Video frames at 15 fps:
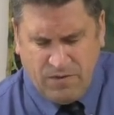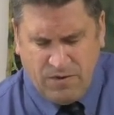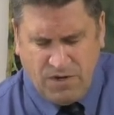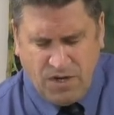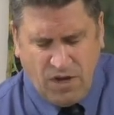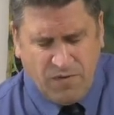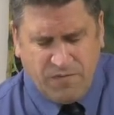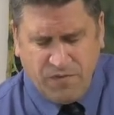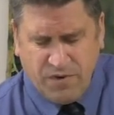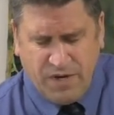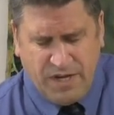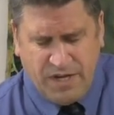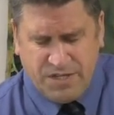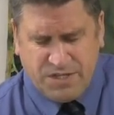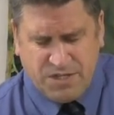not for
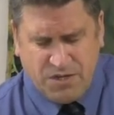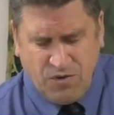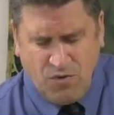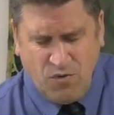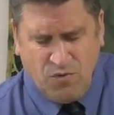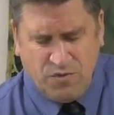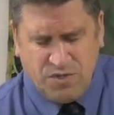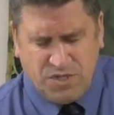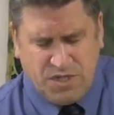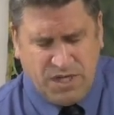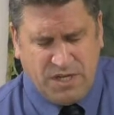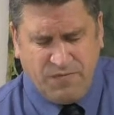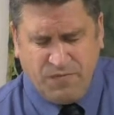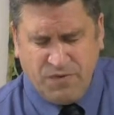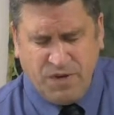his own
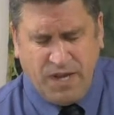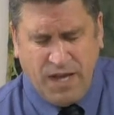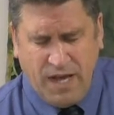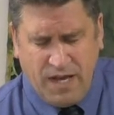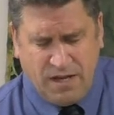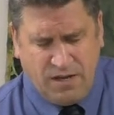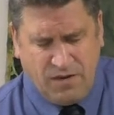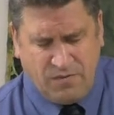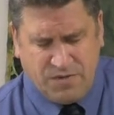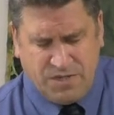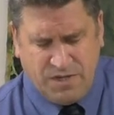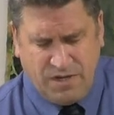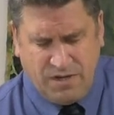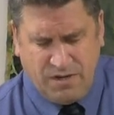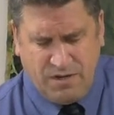sin, for he had no
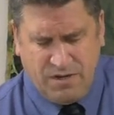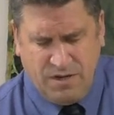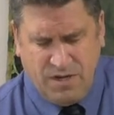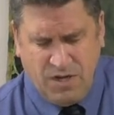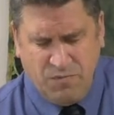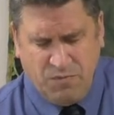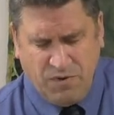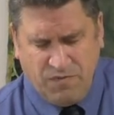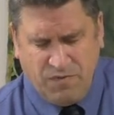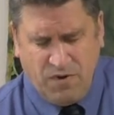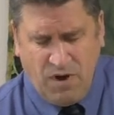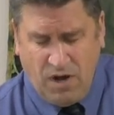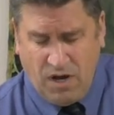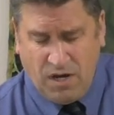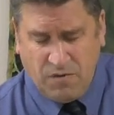sin, but
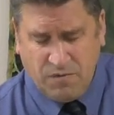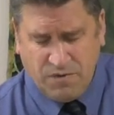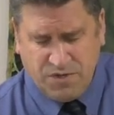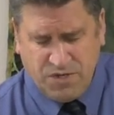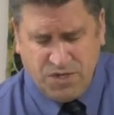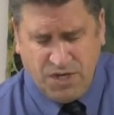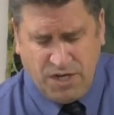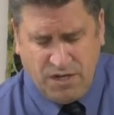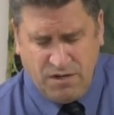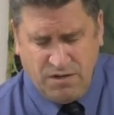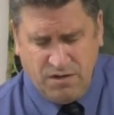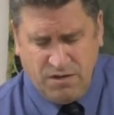for our sin.